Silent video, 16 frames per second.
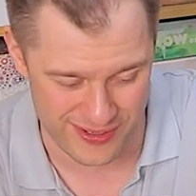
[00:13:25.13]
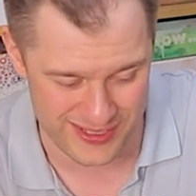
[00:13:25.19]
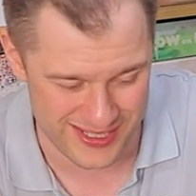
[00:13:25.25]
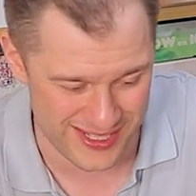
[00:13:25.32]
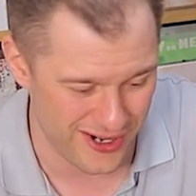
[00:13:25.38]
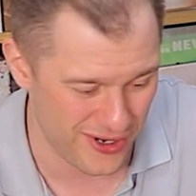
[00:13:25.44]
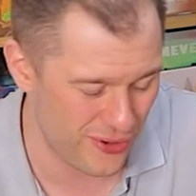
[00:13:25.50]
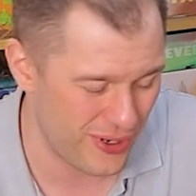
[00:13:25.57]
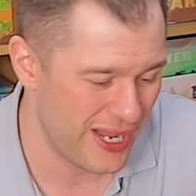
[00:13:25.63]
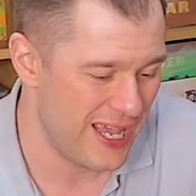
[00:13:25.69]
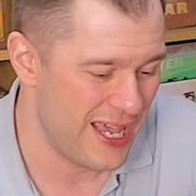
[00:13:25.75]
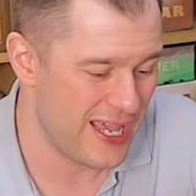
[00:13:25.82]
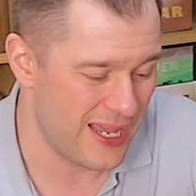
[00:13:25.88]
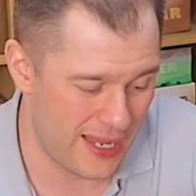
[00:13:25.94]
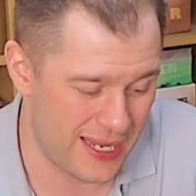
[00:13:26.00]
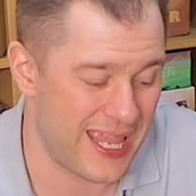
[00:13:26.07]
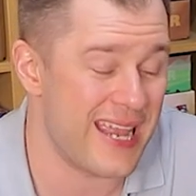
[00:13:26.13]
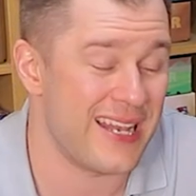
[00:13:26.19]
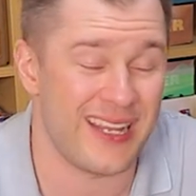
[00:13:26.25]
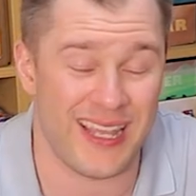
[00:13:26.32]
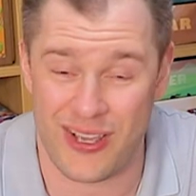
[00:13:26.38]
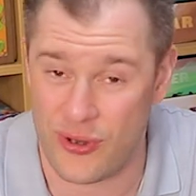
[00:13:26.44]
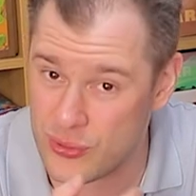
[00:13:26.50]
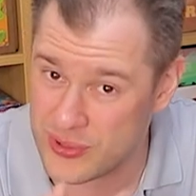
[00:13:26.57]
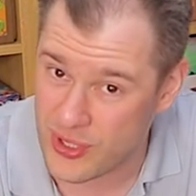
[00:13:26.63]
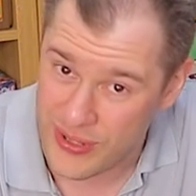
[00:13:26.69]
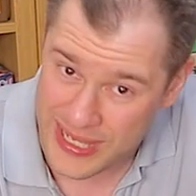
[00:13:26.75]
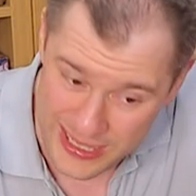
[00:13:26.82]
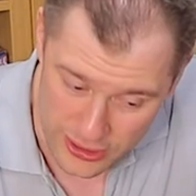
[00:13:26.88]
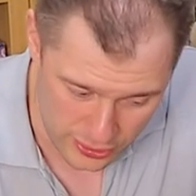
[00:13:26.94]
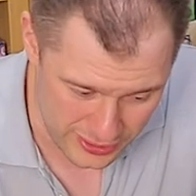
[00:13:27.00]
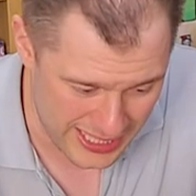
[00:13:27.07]
And so, again, it also
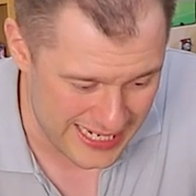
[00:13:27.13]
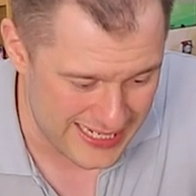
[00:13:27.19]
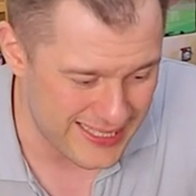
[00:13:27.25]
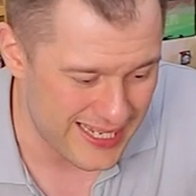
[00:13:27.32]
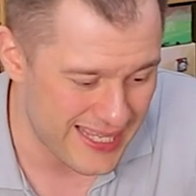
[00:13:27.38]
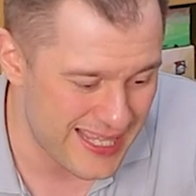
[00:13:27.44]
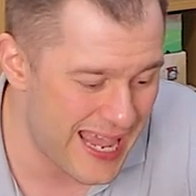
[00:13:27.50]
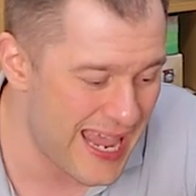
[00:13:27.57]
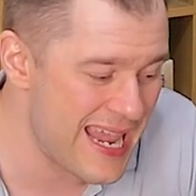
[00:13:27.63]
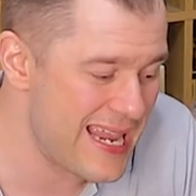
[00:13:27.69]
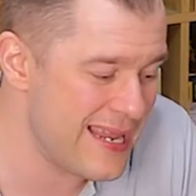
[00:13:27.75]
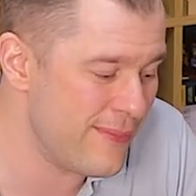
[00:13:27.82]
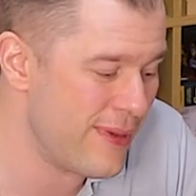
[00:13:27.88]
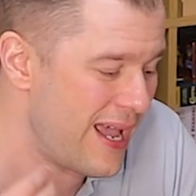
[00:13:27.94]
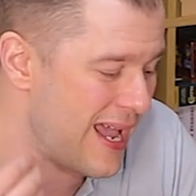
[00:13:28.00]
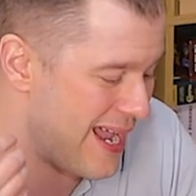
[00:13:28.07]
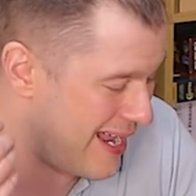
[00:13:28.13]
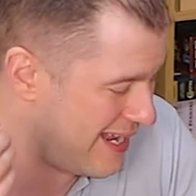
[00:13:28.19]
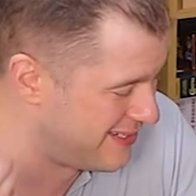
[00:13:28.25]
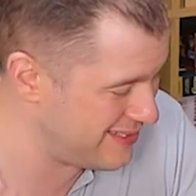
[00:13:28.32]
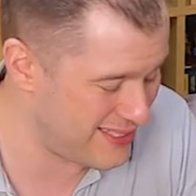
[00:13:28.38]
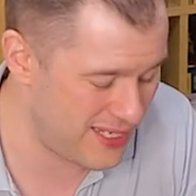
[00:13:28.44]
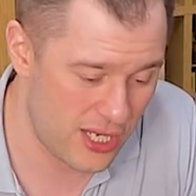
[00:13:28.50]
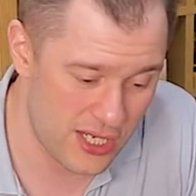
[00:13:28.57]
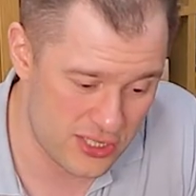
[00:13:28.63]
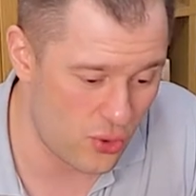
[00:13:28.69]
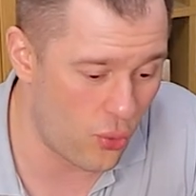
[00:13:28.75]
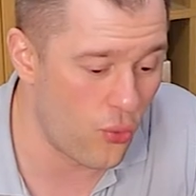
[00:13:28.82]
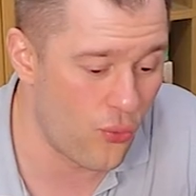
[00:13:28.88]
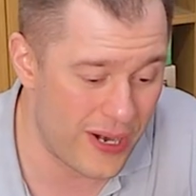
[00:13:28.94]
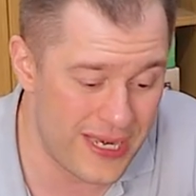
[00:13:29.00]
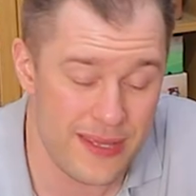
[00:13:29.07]
elongates the game, and it's
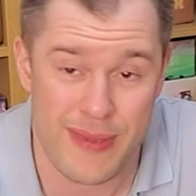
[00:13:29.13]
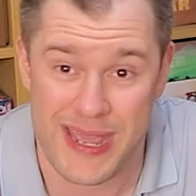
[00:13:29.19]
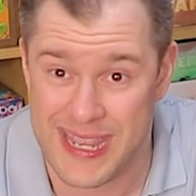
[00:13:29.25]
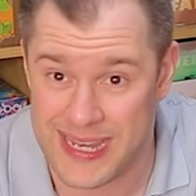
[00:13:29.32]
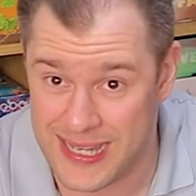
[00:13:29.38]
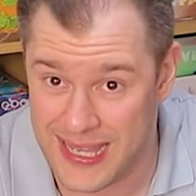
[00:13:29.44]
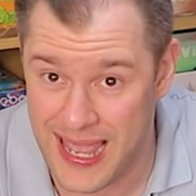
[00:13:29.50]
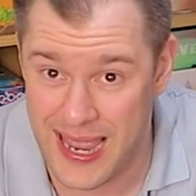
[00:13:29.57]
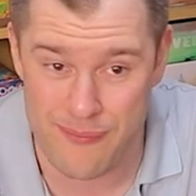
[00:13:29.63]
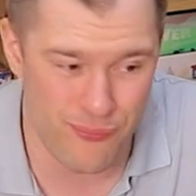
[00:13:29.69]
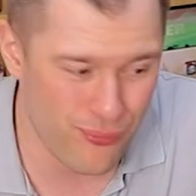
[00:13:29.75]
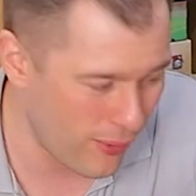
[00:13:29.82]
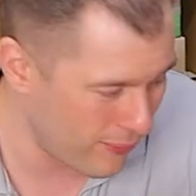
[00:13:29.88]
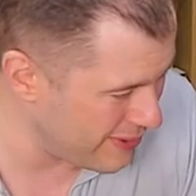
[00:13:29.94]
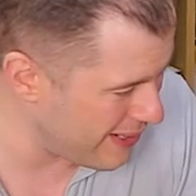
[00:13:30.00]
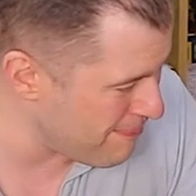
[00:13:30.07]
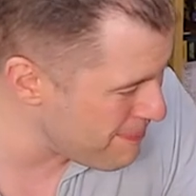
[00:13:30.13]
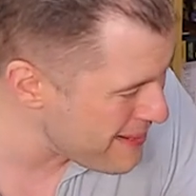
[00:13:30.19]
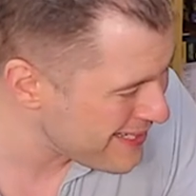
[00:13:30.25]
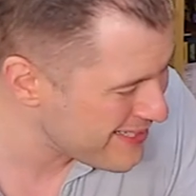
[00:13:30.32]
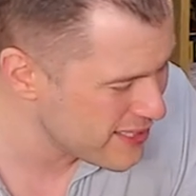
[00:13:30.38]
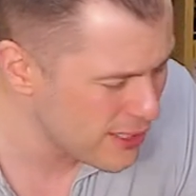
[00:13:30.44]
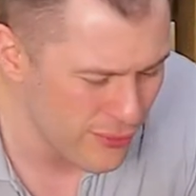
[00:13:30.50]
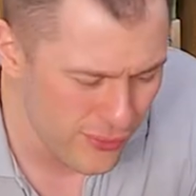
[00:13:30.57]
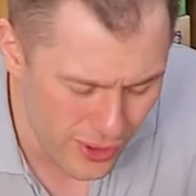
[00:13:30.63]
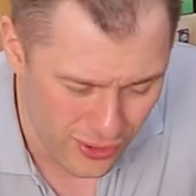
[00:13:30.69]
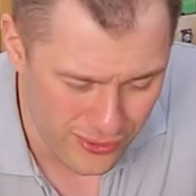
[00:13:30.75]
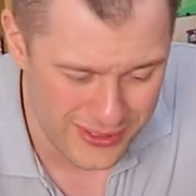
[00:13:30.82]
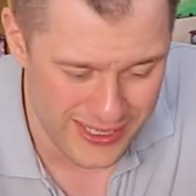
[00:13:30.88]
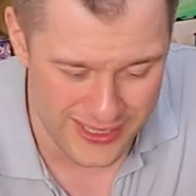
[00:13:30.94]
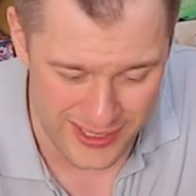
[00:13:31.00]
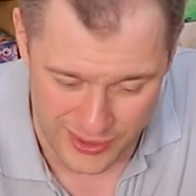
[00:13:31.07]
already making the game probably a bit too
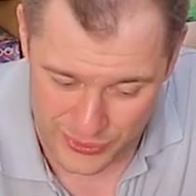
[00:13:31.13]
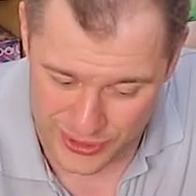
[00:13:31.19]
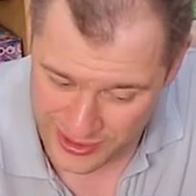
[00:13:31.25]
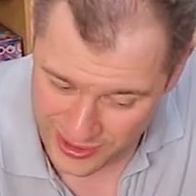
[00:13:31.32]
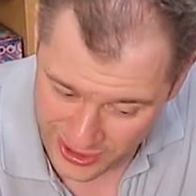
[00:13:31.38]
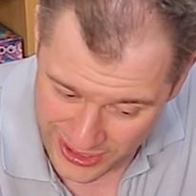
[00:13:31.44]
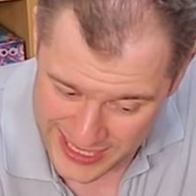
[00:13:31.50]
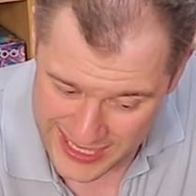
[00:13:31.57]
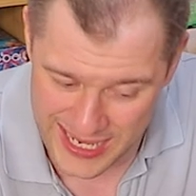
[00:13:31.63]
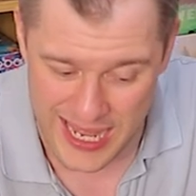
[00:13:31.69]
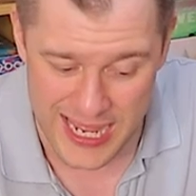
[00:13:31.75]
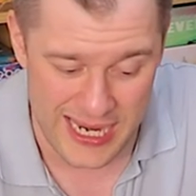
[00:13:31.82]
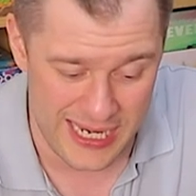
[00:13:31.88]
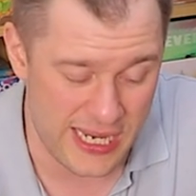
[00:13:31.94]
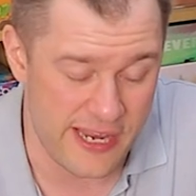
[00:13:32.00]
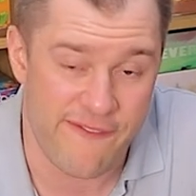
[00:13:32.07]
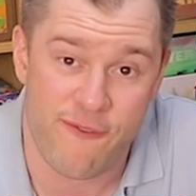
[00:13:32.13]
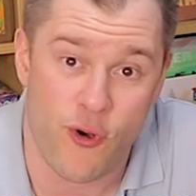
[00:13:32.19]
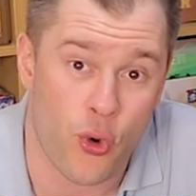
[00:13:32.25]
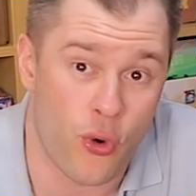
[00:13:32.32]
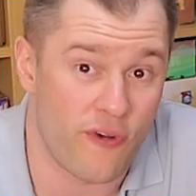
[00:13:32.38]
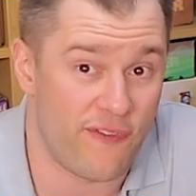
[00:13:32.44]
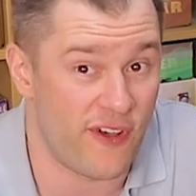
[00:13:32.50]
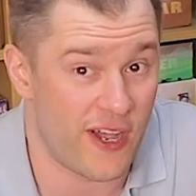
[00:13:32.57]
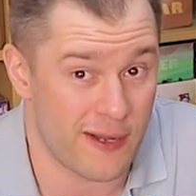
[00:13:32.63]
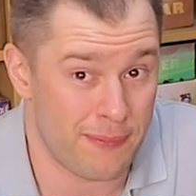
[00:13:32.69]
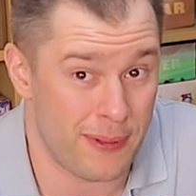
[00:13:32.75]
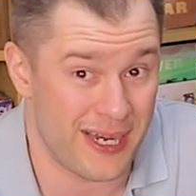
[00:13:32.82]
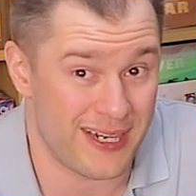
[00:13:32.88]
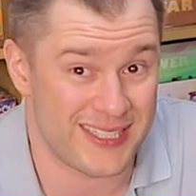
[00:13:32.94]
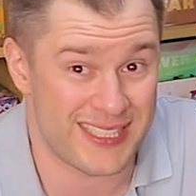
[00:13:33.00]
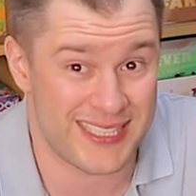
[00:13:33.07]
long than I would like in a 4 or 5 player